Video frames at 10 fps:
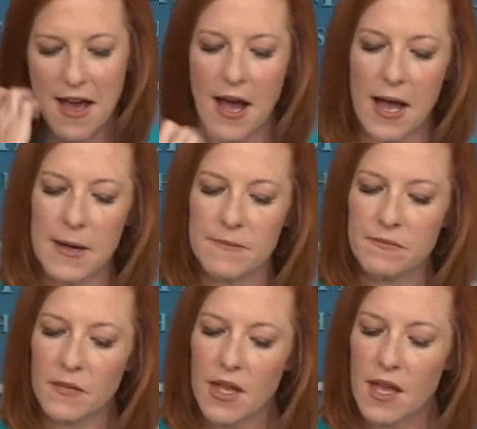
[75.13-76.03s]

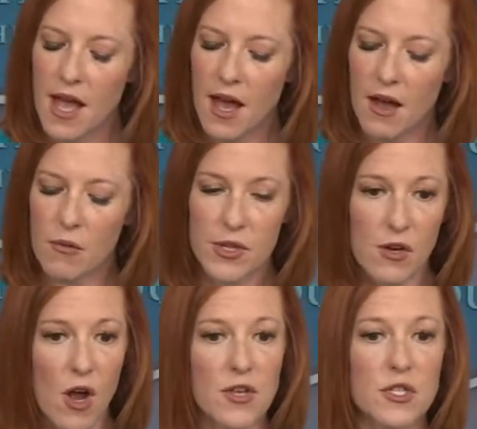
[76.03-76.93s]

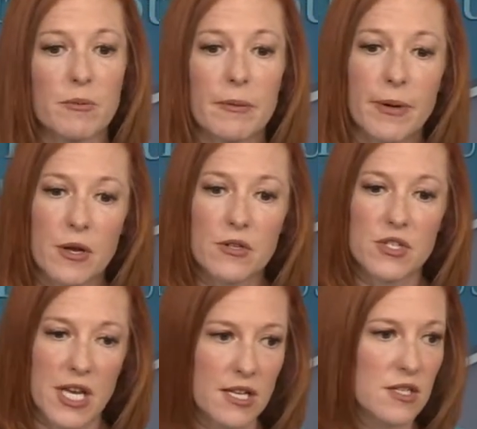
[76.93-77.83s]
There are also
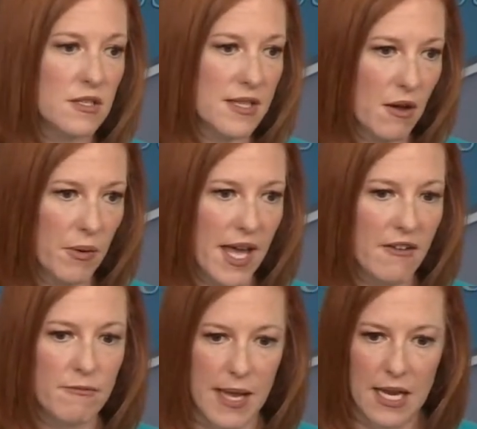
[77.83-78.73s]
proposed changes that we
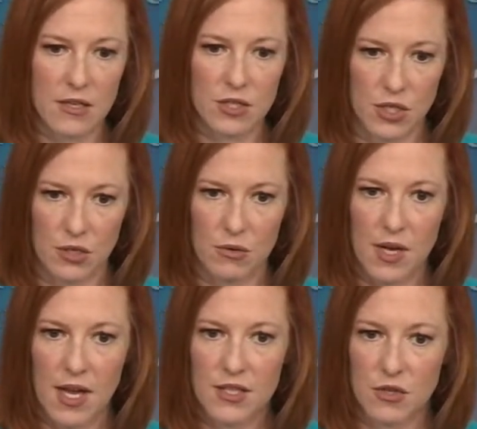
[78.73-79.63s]
have made to